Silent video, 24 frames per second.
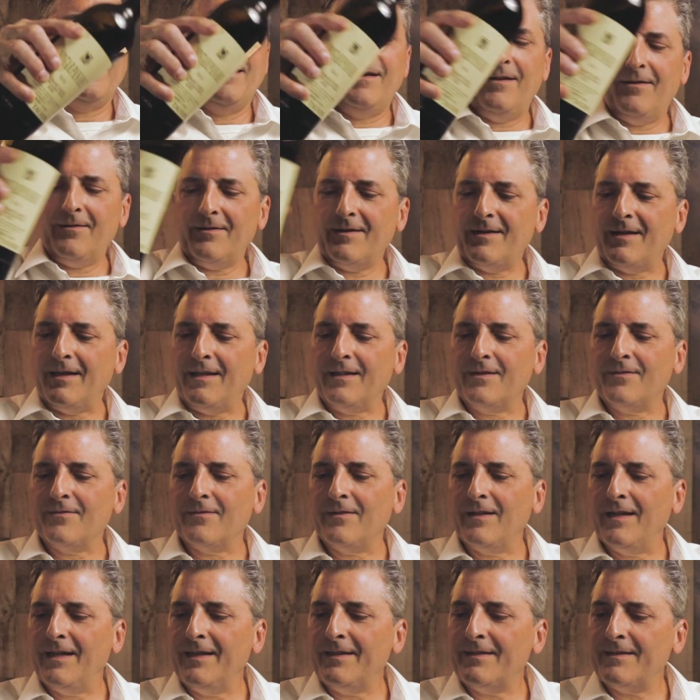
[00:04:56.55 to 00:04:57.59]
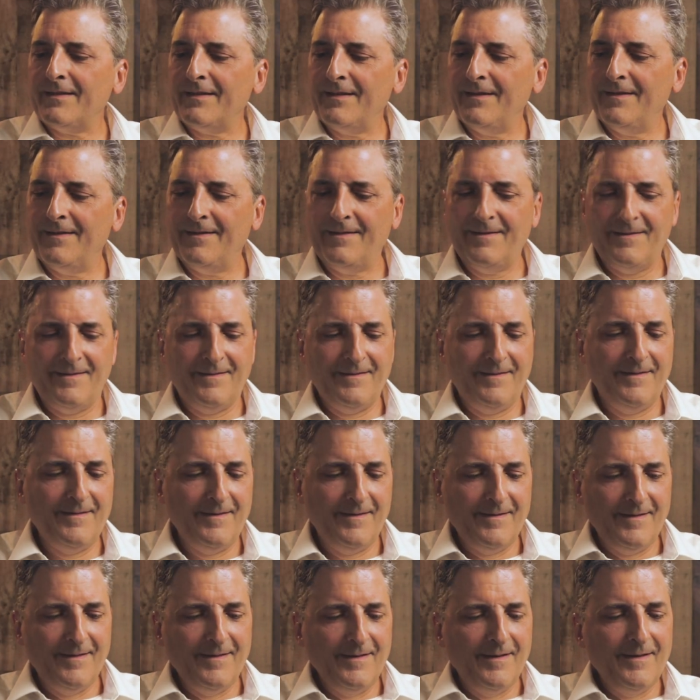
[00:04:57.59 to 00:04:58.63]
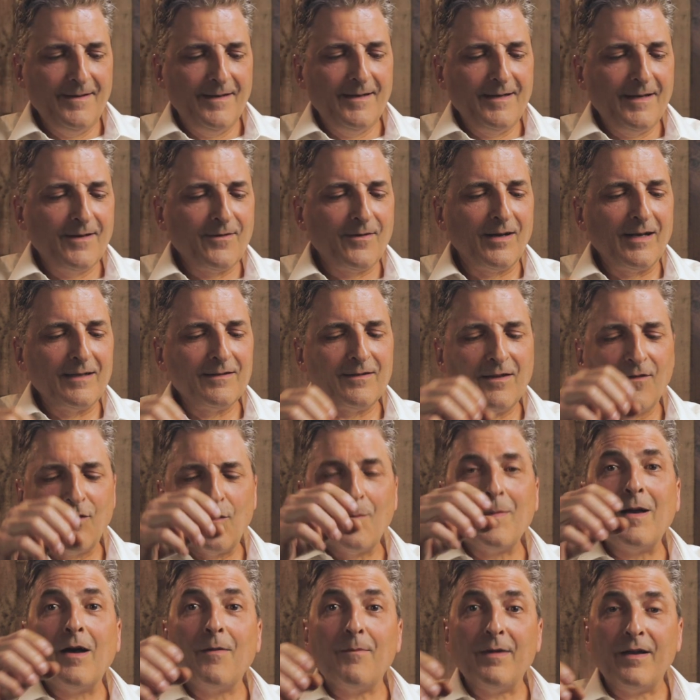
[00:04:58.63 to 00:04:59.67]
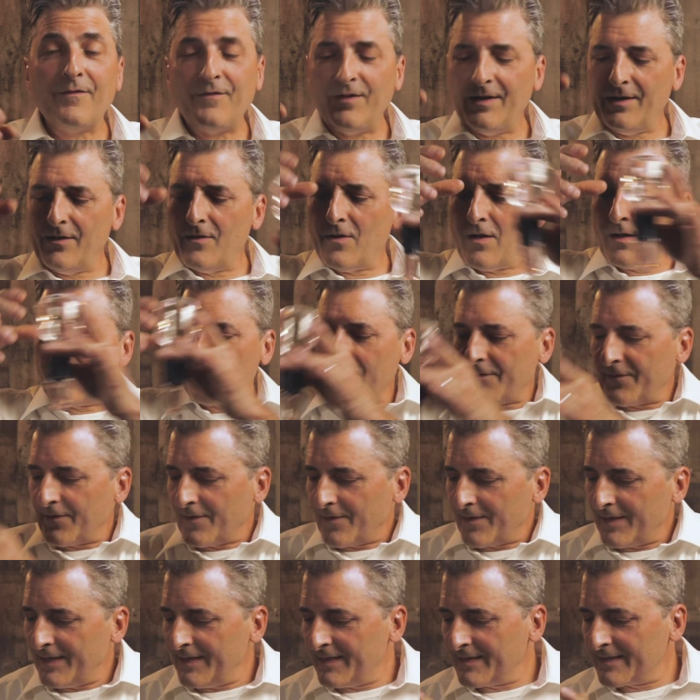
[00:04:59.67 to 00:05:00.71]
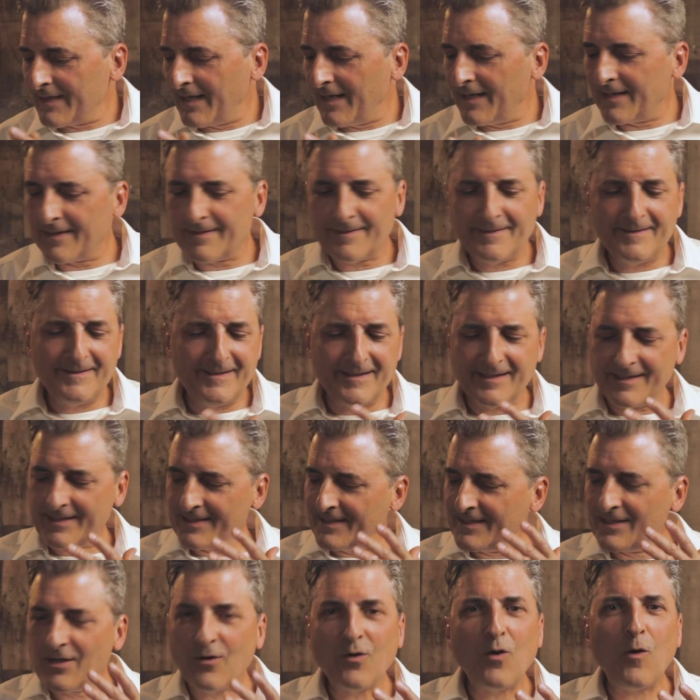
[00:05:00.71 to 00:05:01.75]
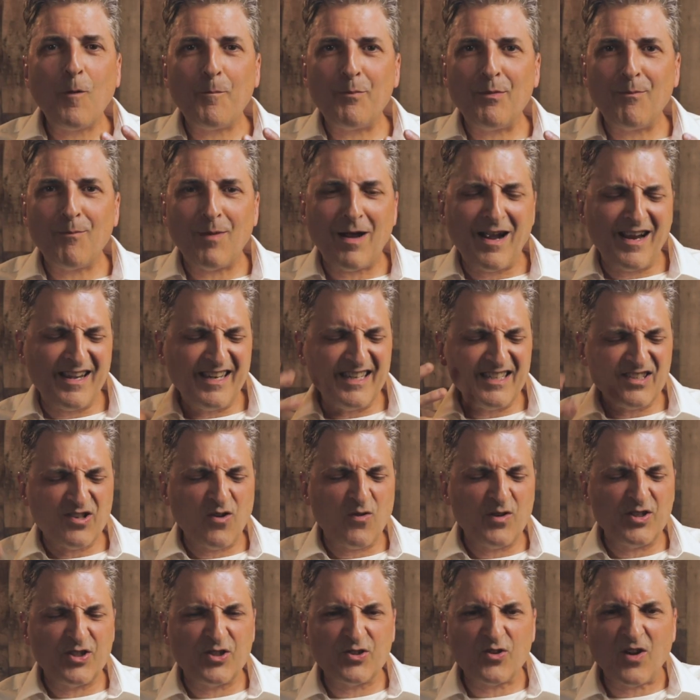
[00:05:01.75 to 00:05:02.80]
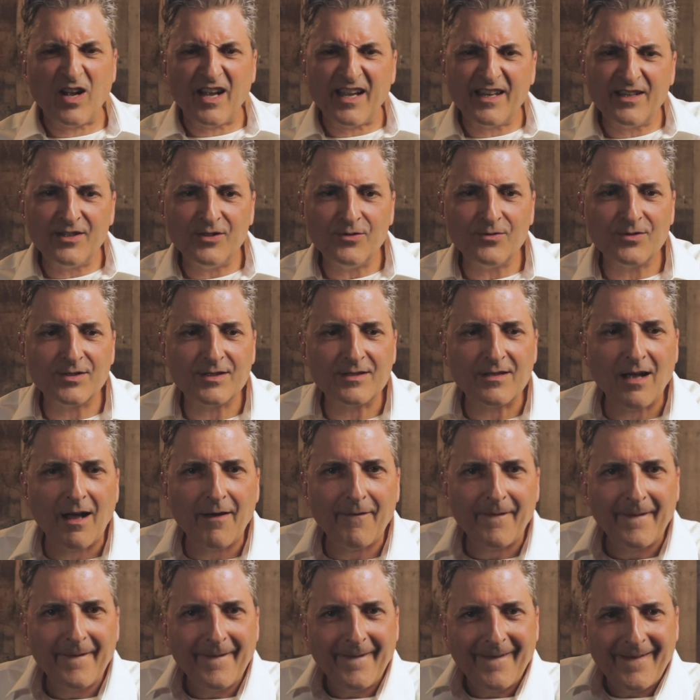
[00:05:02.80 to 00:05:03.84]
Okay, great. what I love about my videographer. He's like just so open-minded. He's always trying new stuff.